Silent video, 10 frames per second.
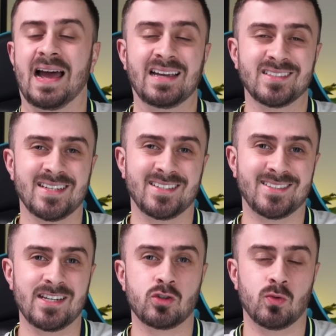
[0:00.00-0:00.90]
as that
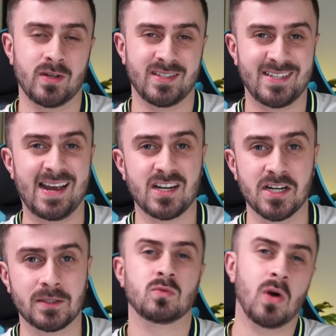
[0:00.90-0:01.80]
central
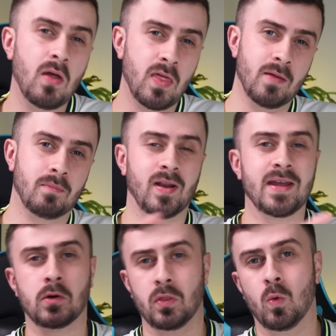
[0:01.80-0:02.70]
attacker rather than
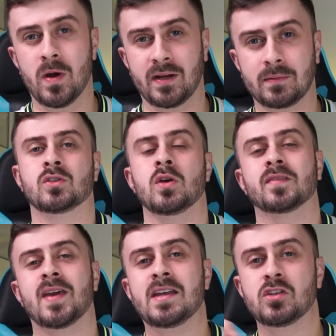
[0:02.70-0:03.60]
playing on the wing. So
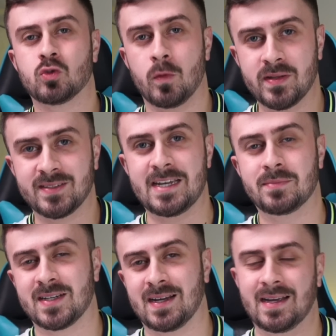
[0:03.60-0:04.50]
if Kane's dropping
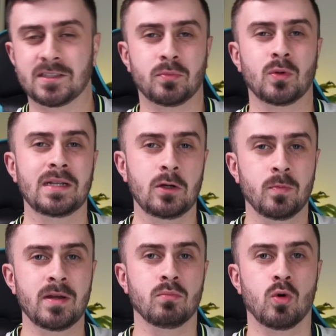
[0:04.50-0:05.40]
deep to collect the ball a little
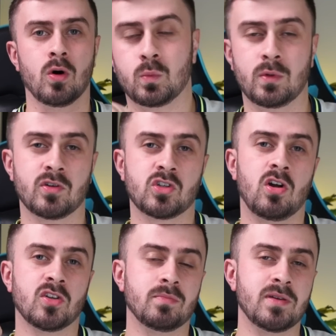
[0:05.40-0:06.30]
bit more, with
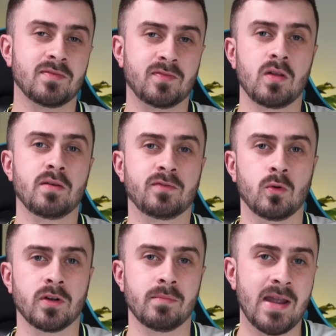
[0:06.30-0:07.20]
Richarlison being further
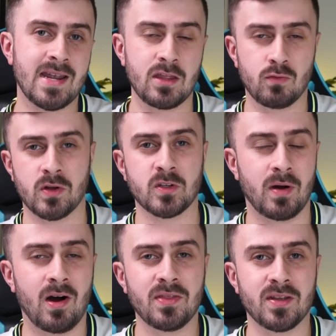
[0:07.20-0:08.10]
forward and making in the runs
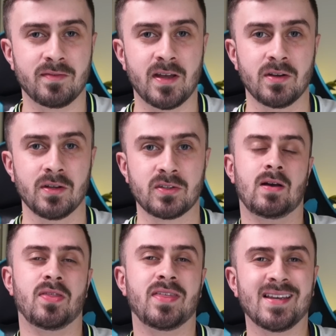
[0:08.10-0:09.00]
behind the defenders,
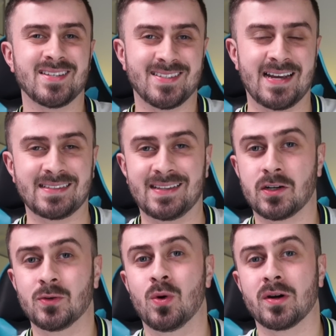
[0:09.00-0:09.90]
I think it's a tactic that
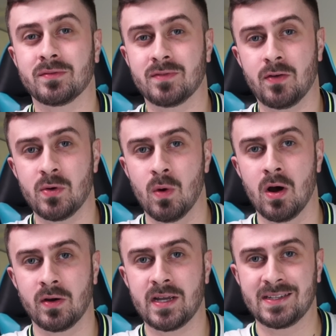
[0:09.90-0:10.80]
could work very
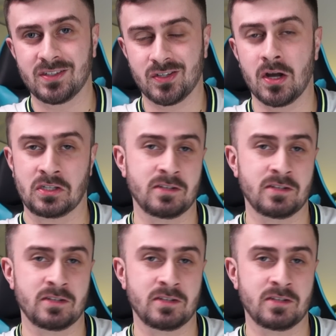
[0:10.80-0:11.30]
well in certain